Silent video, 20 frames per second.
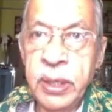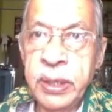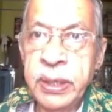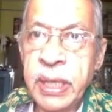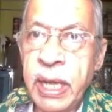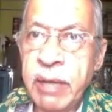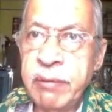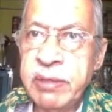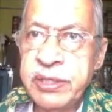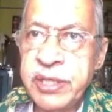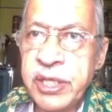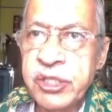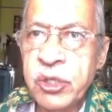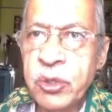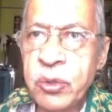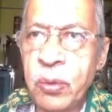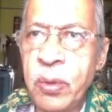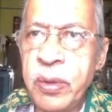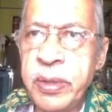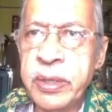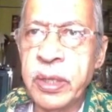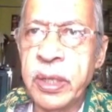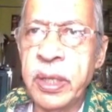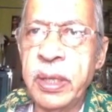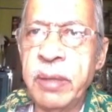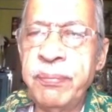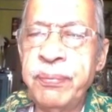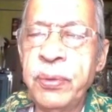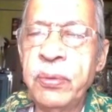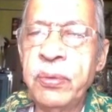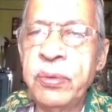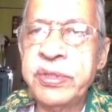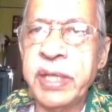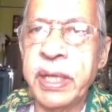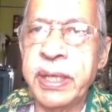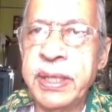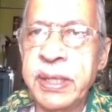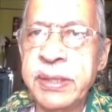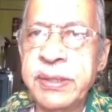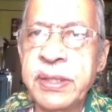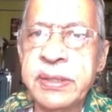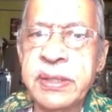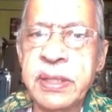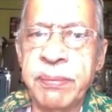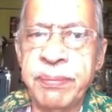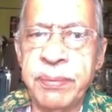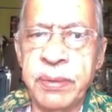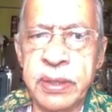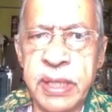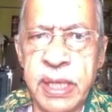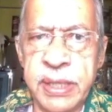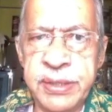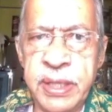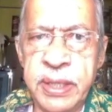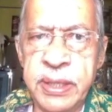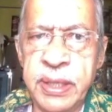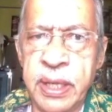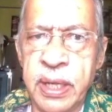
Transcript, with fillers: I will just quote a few sentences of Dasarathi